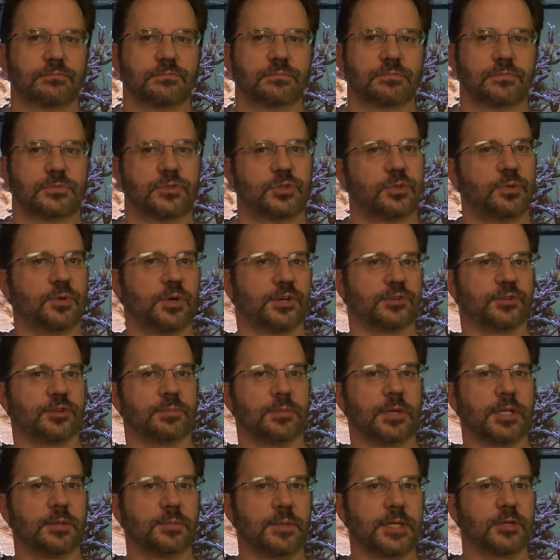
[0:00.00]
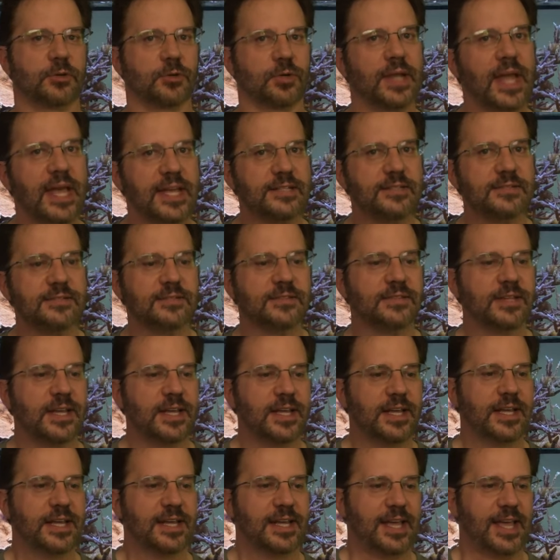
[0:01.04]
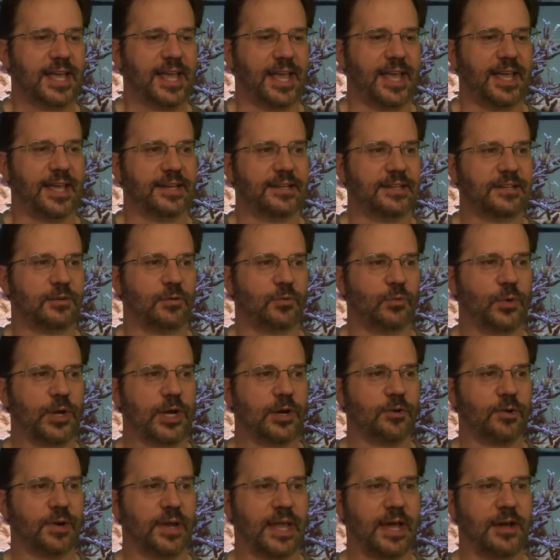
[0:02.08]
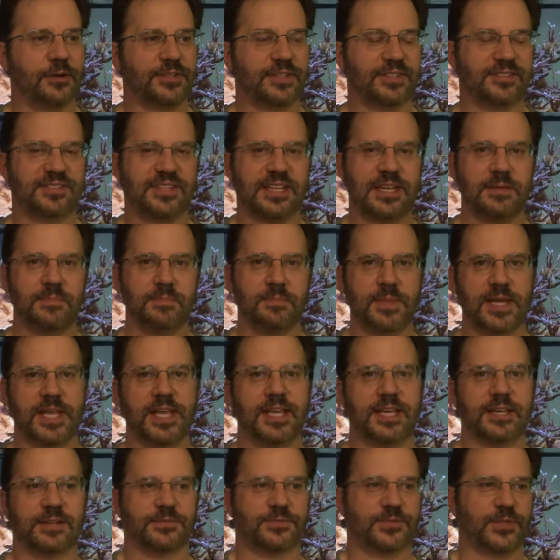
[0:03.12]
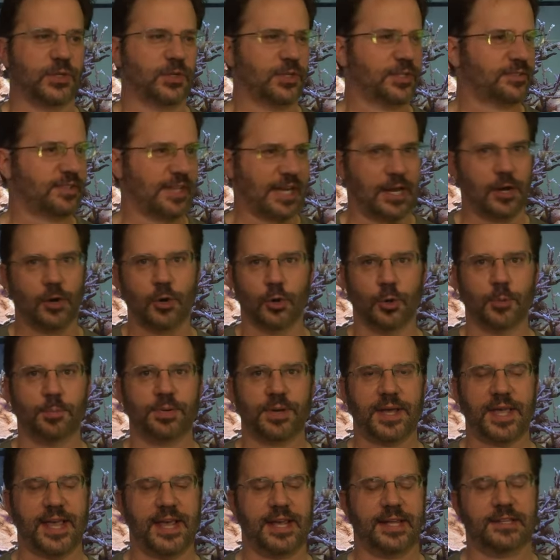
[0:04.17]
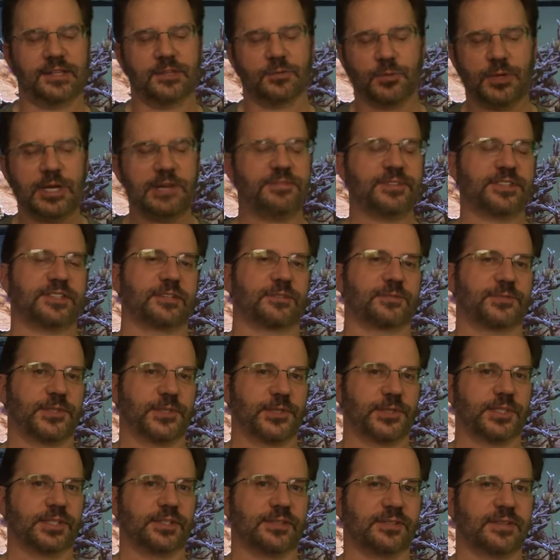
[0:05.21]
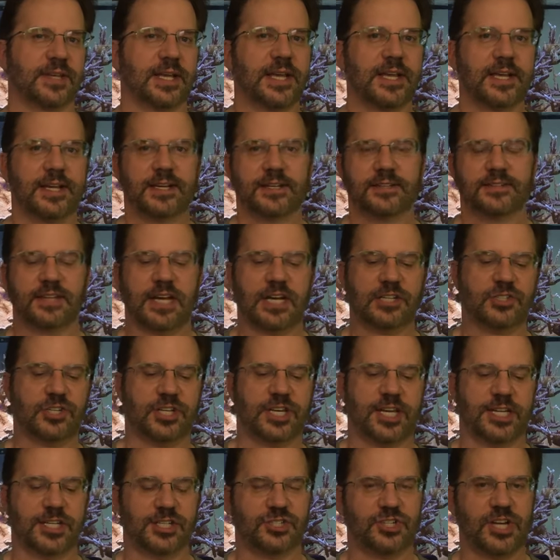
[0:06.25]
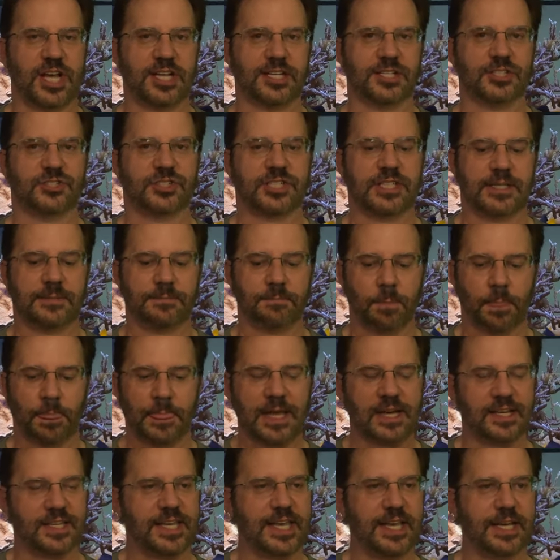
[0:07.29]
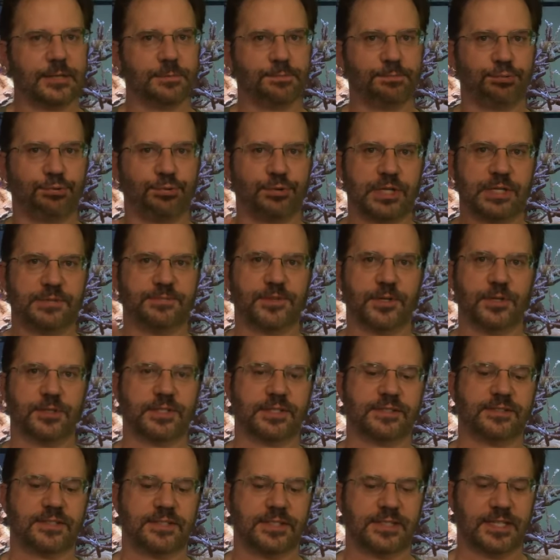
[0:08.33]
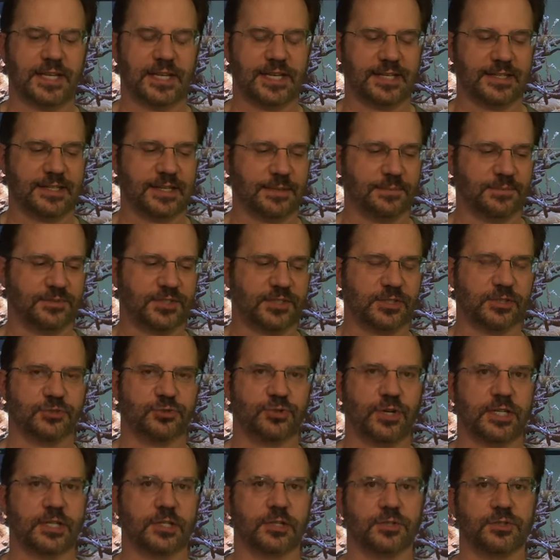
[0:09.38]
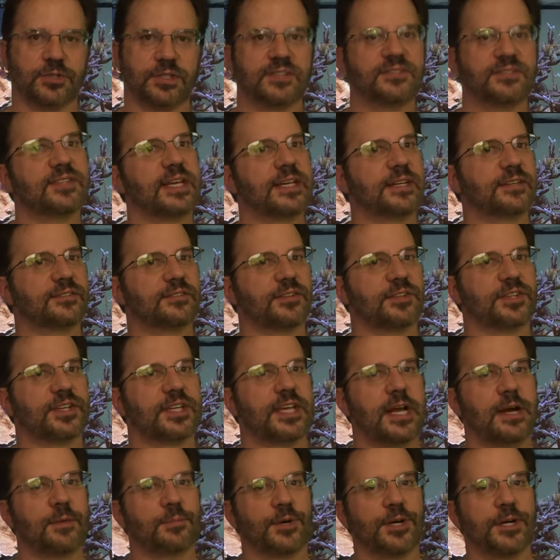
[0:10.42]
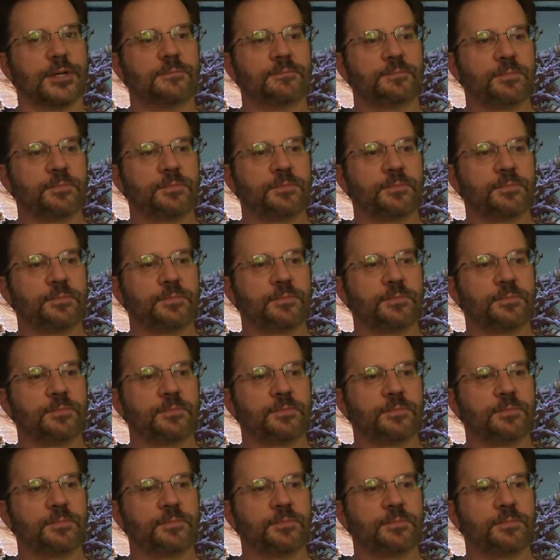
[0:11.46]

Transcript: 200 millimeter lens and we are allowed to see me in focus, I hope, and the reef is in focus. It's actually kind of challenging. I can't pre-focus it, and I'm still trying to learn the settings on the camera.